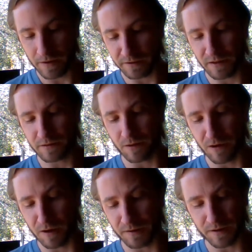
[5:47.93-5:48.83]
and later
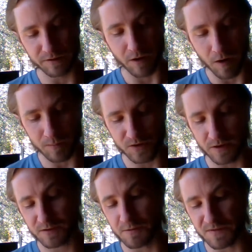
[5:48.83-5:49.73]
on at the
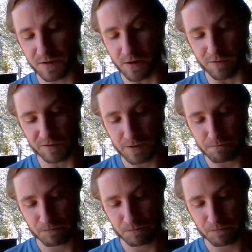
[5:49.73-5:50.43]
objects themselves.